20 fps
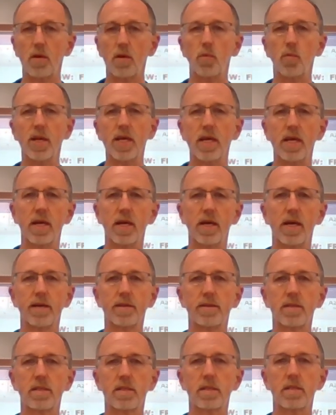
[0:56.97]
we
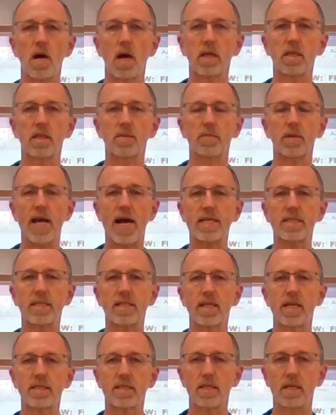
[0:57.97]
talked in the last
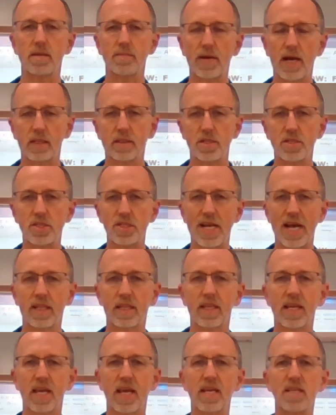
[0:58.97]
lesson about the
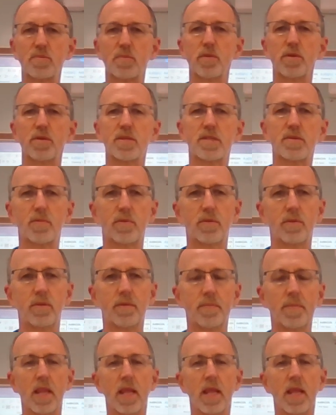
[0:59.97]
Chatelier's principle